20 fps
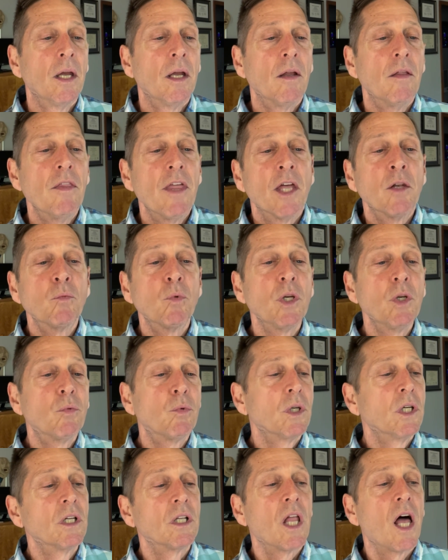Then we
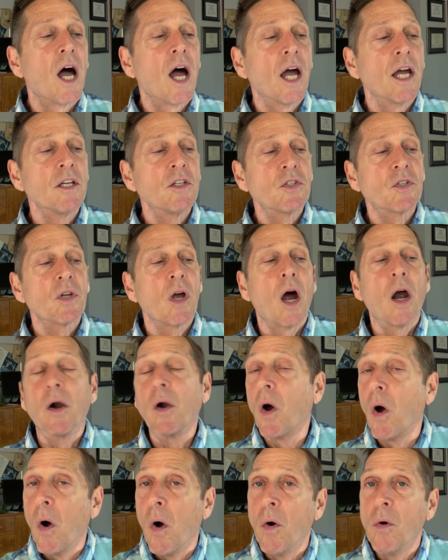realize our
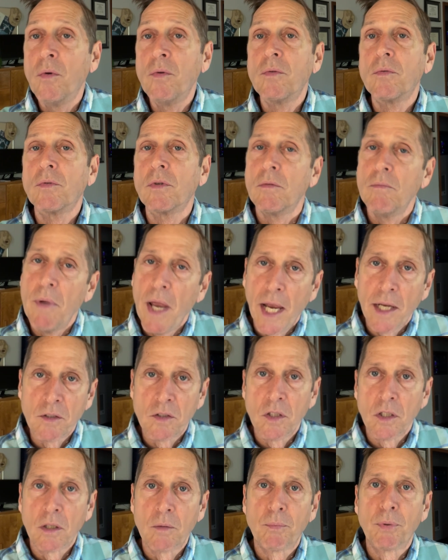own
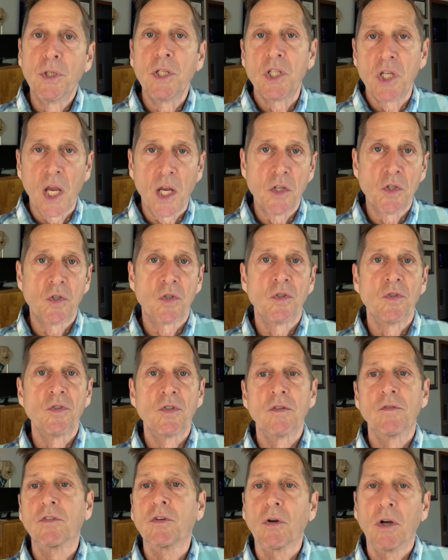romantic pretensions
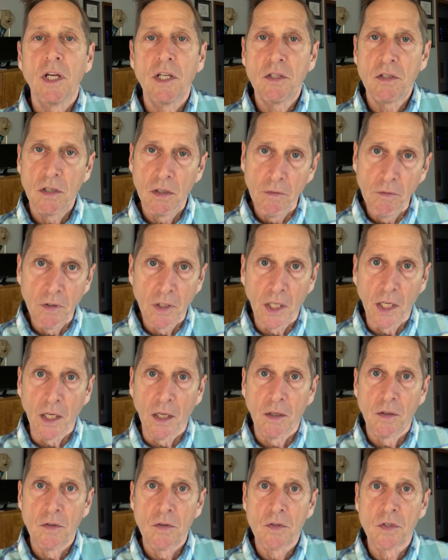of
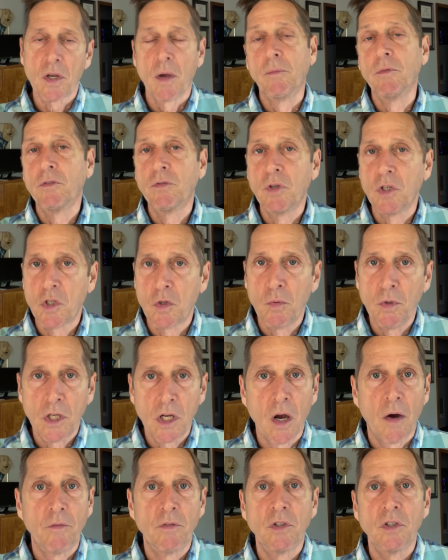creativity, some of which we
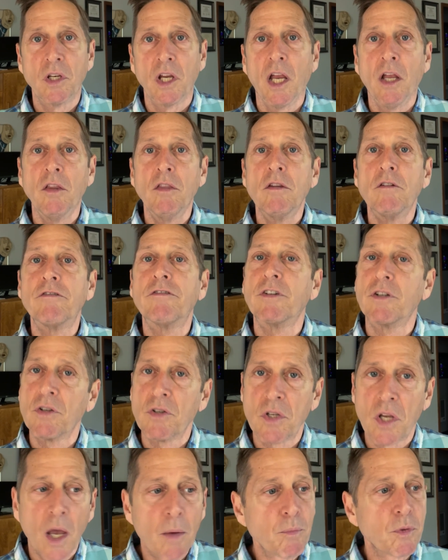covered in the
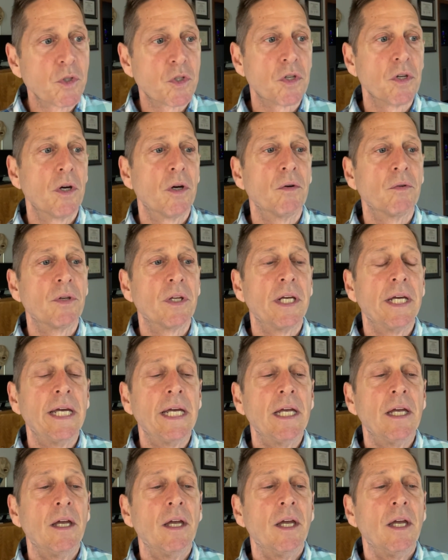first episode.
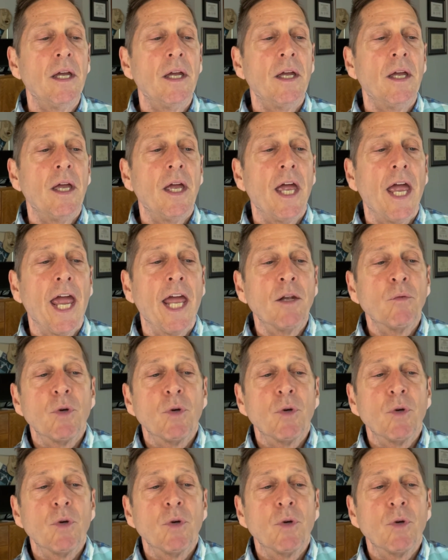And